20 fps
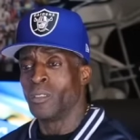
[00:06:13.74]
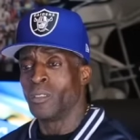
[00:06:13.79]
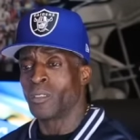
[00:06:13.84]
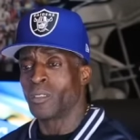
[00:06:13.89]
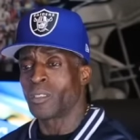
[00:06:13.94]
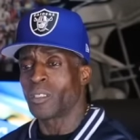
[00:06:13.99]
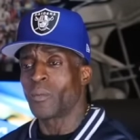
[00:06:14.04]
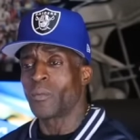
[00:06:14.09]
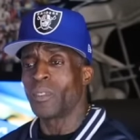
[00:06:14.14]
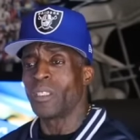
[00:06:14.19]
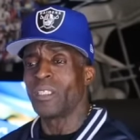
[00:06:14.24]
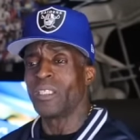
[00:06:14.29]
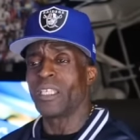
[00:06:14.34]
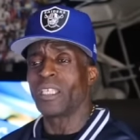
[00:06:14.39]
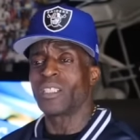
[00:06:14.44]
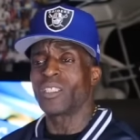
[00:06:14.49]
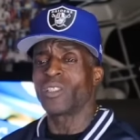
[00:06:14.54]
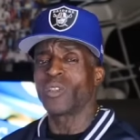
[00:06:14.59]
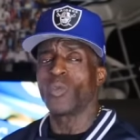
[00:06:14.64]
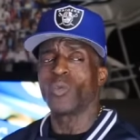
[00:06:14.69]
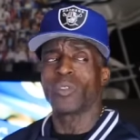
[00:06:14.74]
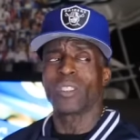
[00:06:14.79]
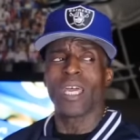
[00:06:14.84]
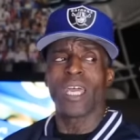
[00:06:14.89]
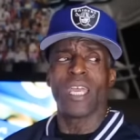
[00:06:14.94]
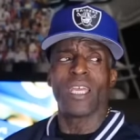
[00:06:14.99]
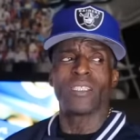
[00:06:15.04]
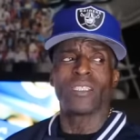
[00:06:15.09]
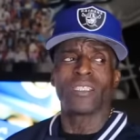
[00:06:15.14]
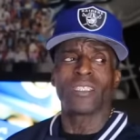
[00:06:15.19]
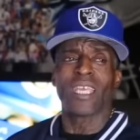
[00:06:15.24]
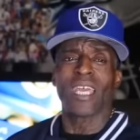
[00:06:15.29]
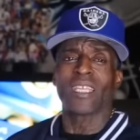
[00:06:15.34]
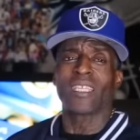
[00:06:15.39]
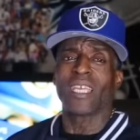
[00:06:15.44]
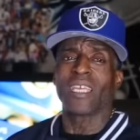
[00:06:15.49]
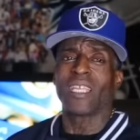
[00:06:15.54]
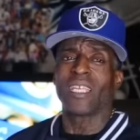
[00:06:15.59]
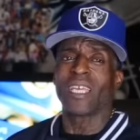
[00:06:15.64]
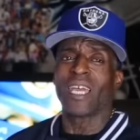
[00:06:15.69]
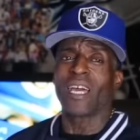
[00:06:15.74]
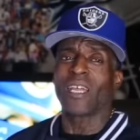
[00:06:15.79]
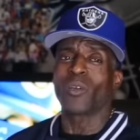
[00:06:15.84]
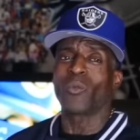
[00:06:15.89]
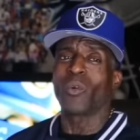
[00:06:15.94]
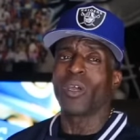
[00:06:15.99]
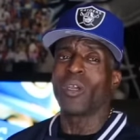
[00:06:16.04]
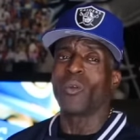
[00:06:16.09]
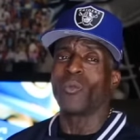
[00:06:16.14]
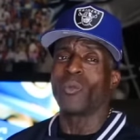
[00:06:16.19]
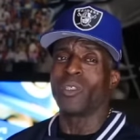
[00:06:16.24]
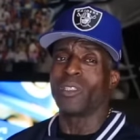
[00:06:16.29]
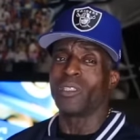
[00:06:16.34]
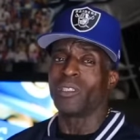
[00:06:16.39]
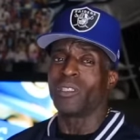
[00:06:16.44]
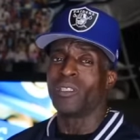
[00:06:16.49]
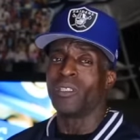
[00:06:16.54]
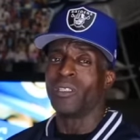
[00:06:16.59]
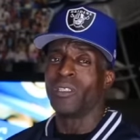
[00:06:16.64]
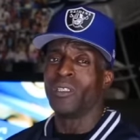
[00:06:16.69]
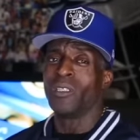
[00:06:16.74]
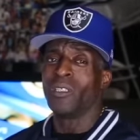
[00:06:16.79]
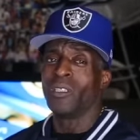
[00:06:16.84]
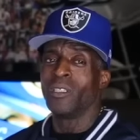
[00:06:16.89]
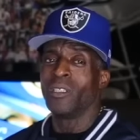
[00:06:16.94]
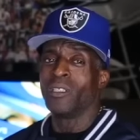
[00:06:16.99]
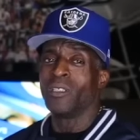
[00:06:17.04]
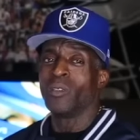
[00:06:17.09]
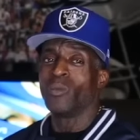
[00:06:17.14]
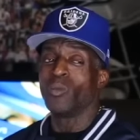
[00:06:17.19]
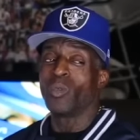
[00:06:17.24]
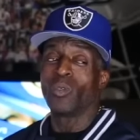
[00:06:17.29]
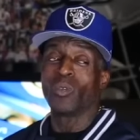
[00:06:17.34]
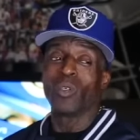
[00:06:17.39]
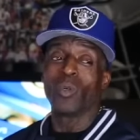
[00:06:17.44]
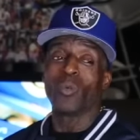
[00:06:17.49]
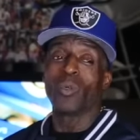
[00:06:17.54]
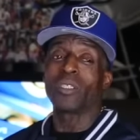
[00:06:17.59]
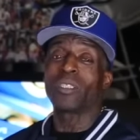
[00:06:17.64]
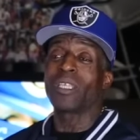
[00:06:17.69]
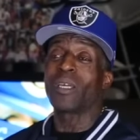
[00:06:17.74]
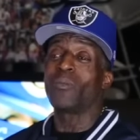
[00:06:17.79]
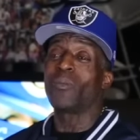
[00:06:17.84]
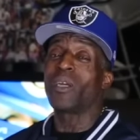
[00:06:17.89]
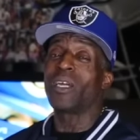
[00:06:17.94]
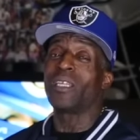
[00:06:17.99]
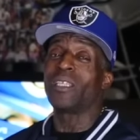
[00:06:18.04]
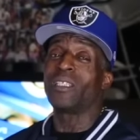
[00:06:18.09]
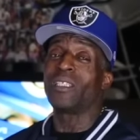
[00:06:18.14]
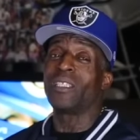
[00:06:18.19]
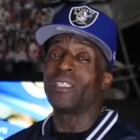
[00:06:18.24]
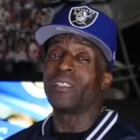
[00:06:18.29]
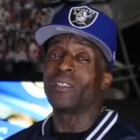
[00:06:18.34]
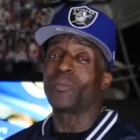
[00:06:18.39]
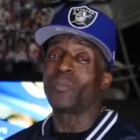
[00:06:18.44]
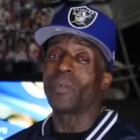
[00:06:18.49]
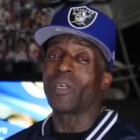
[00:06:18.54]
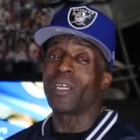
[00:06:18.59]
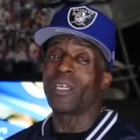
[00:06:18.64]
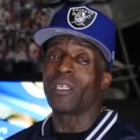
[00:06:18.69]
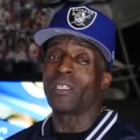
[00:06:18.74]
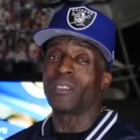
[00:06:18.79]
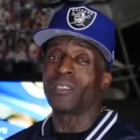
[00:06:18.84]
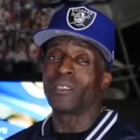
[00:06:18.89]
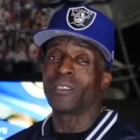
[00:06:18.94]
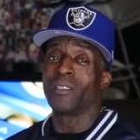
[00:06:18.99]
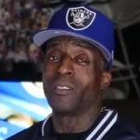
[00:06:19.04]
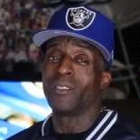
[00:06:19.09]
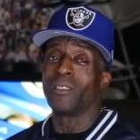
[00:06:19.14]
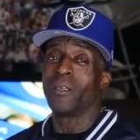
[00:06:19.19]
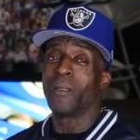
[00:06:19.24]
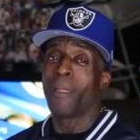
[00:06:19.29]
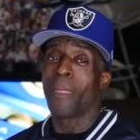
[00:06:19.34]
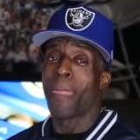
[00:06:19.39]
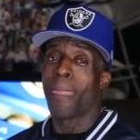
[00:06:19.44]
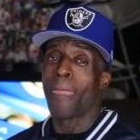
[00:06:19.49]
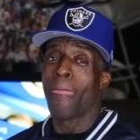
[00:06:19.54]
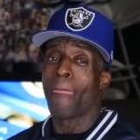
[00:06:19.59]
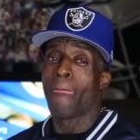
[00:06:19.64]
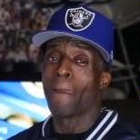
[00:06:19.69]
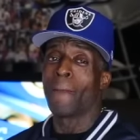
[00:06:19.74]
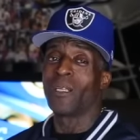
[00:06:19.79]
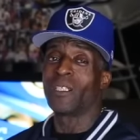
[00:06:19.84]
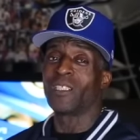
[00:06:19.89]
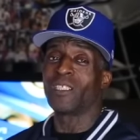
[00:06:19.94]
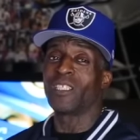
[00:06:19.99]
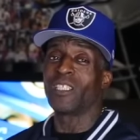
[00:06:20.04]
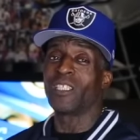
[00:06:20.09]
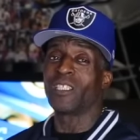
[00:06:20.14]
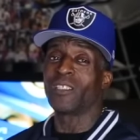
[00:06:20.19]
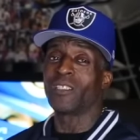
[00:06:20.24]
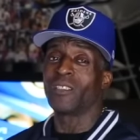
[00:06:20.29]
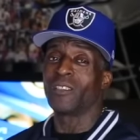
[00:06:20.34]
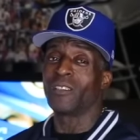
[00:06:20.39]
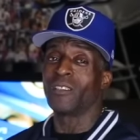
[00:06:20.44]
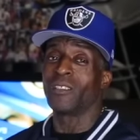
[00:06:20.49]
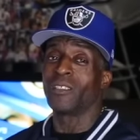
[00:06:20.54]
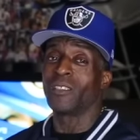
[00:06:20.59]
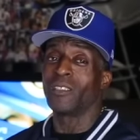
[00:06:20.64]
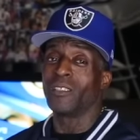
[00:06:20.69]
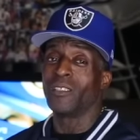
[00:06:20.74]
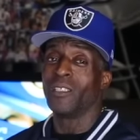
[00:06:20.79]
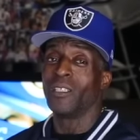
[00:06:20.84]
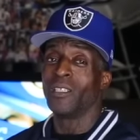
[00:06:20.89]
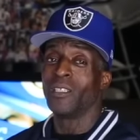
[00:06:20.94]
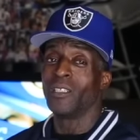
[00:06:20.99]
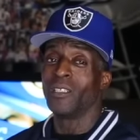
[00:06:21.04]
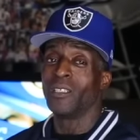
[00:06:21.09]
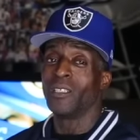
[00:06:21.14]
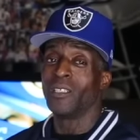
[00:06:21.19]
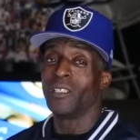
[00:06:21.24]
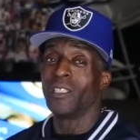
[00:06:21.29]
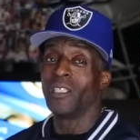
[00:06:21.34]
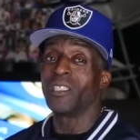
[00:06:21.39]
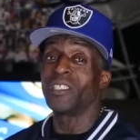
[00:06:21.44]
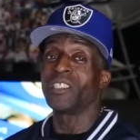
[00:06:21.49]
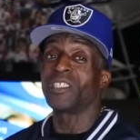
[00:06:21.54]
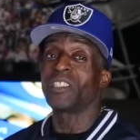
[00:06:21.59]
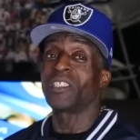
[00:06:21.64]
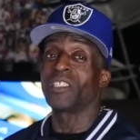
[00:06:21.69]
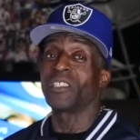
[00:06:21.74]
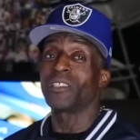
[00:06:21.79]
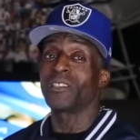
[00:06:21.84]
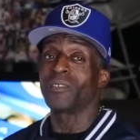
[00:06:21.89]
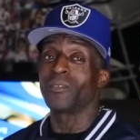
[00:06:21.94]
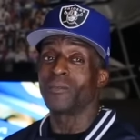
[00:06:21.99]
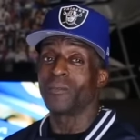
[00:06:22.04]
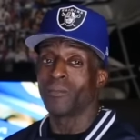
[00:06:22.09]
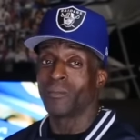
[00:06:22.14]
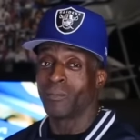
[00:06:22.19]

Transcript: Some of these niggas do things and think they done got away with it. We don't know what that man did in the past. Yeah. To get in the system.